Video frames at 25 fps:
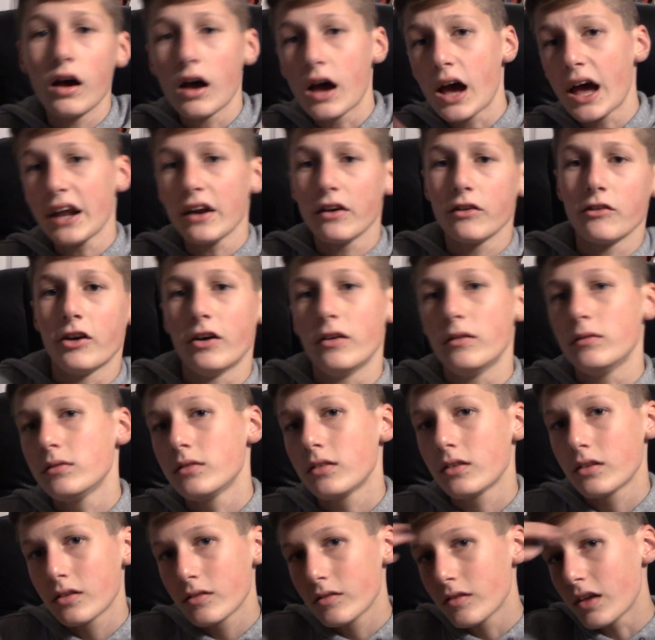I don't know,
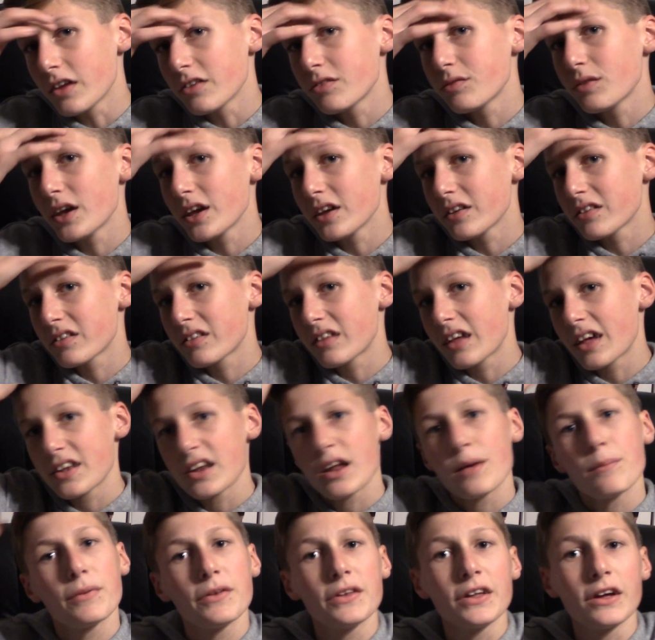Las Vegas has had an
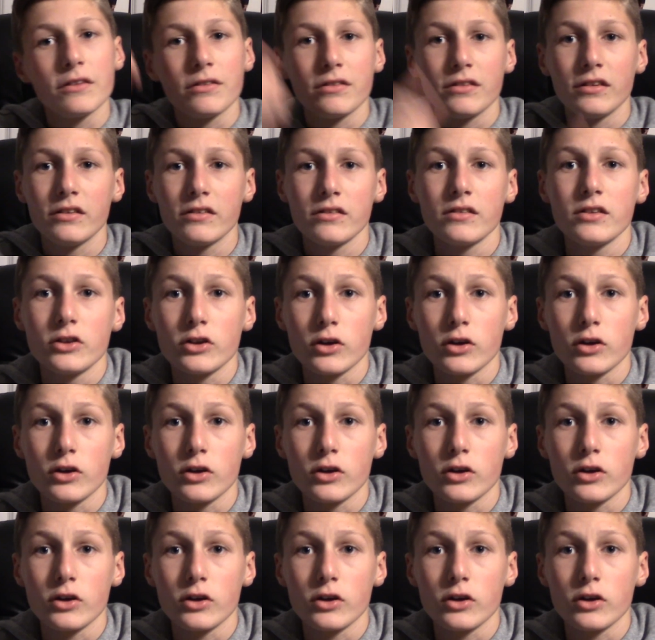up and down season.